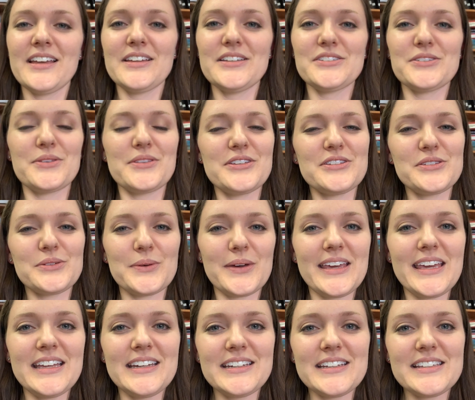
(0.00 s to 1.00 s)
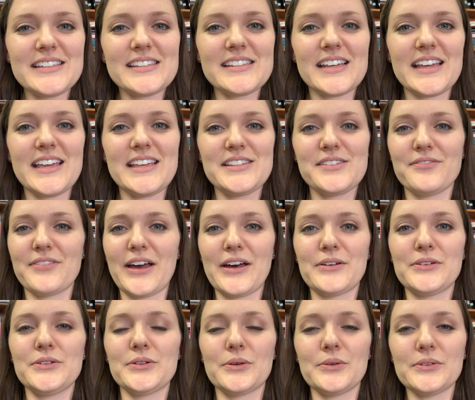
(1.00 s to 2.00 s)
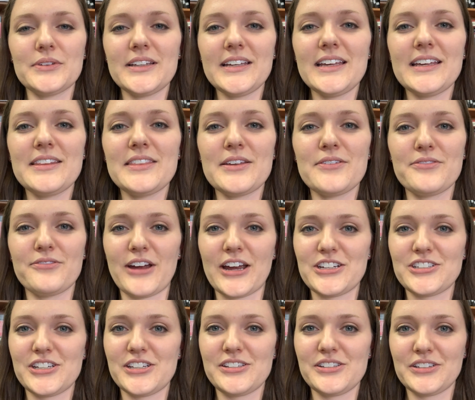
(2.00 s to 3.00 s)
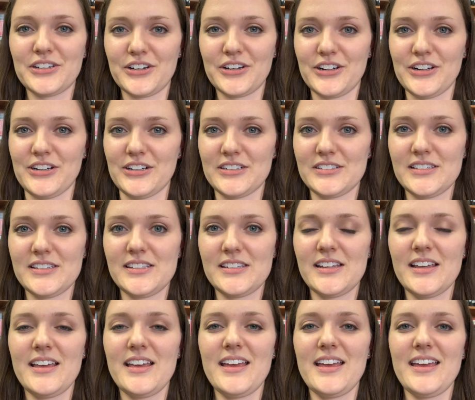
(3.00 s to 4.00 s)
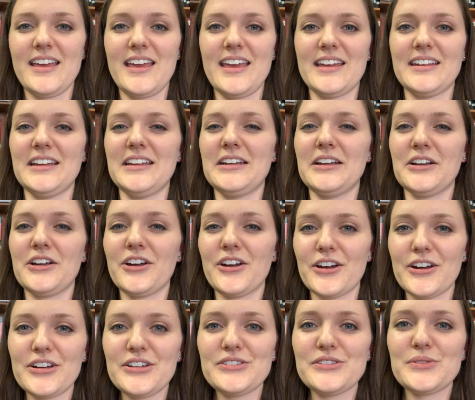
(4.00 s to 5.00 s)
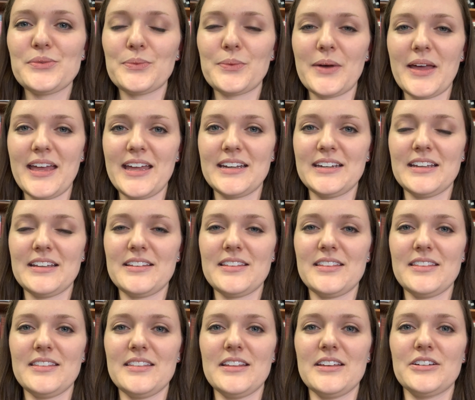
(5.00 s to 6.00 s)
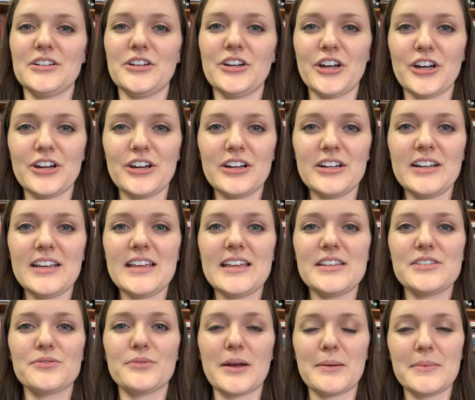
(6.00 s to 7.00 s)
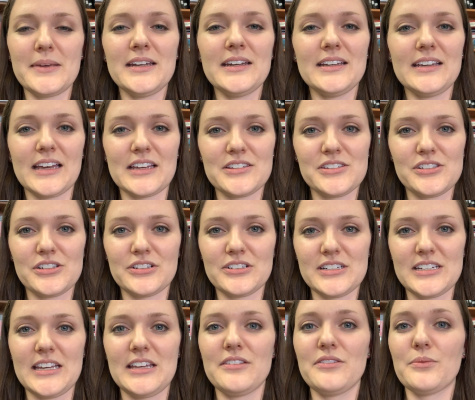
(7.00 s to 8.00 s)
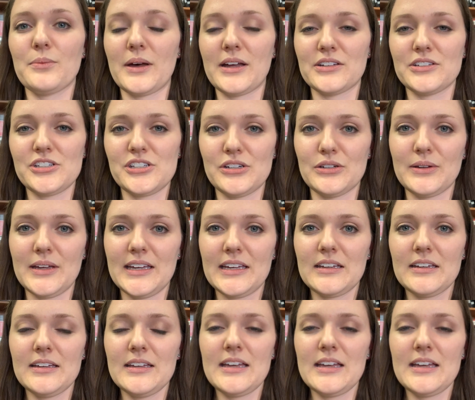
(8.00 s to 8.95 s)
So the squeakiness is found only in the freshest curds, and it occurs when the curd is rubbing against your teeth while chewing.